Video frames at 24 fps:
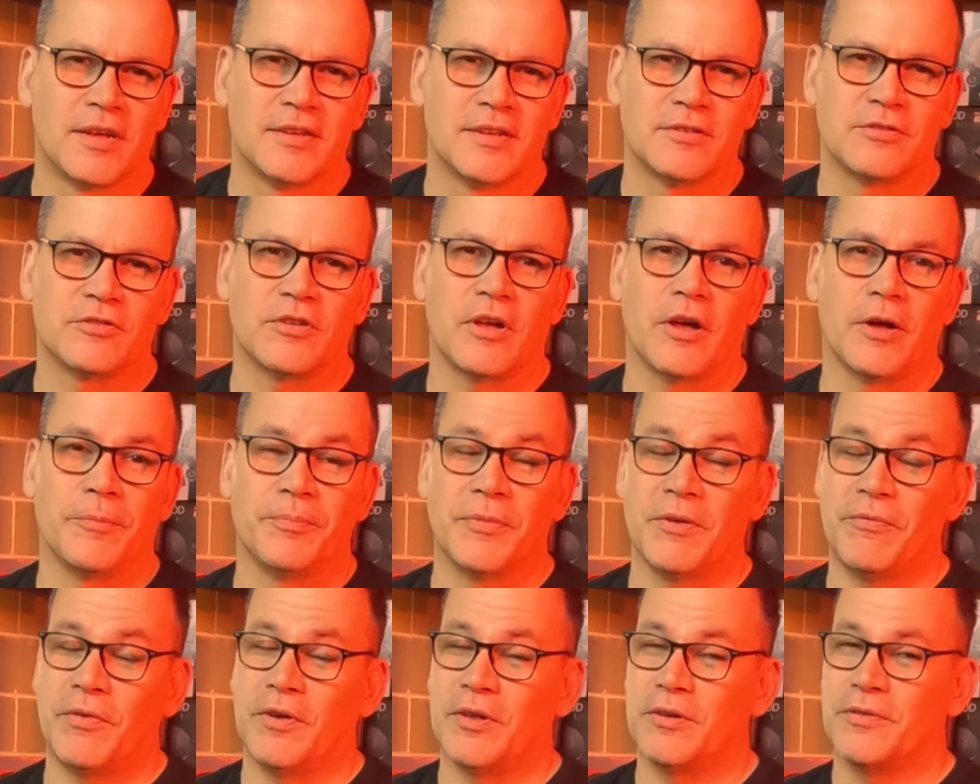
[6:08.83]
So
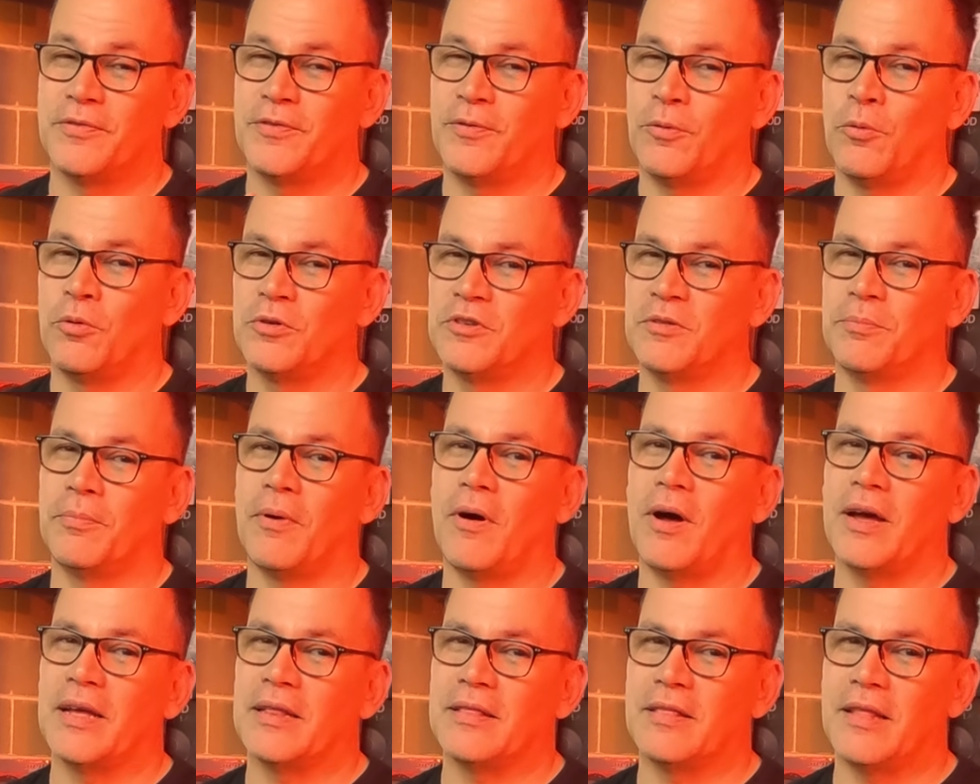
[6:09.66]
if you can afford to
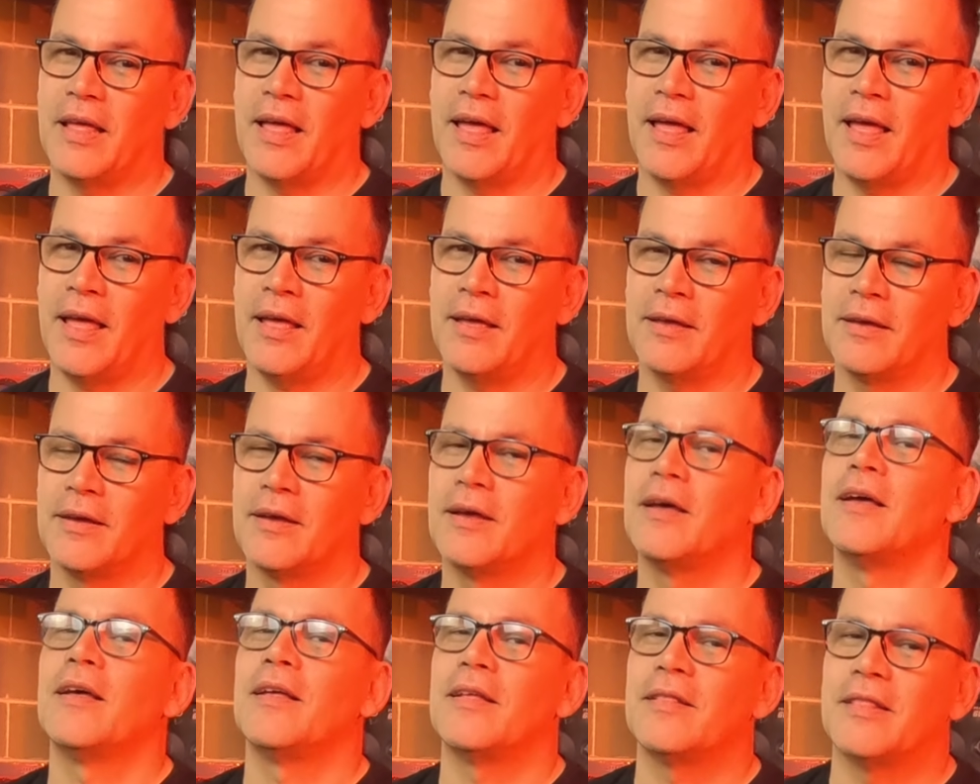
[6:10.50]
buy in there,
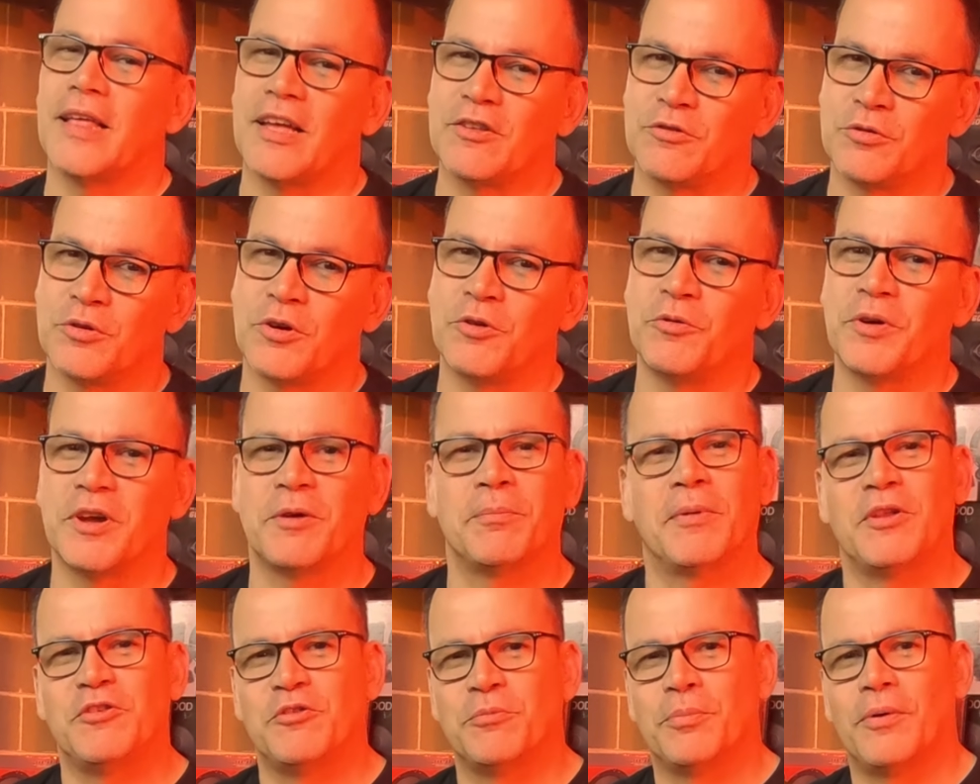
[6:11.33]
that's where I recommend you